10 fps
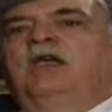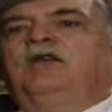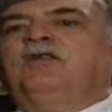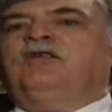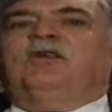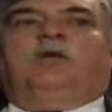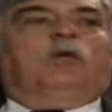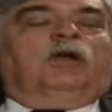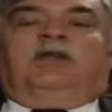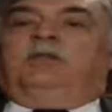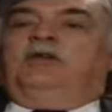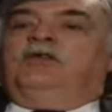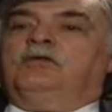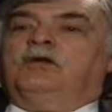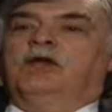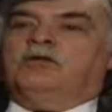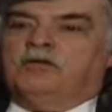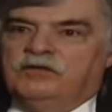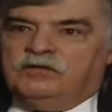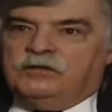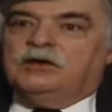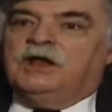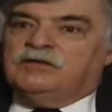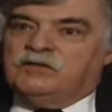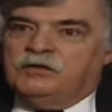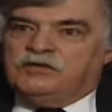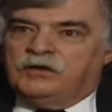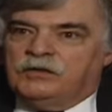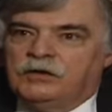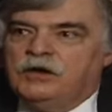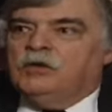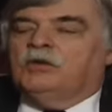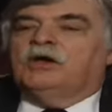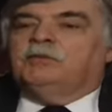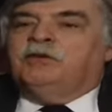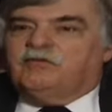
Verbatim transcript: and just say we're going to be two countries that are next to each other, we're going to be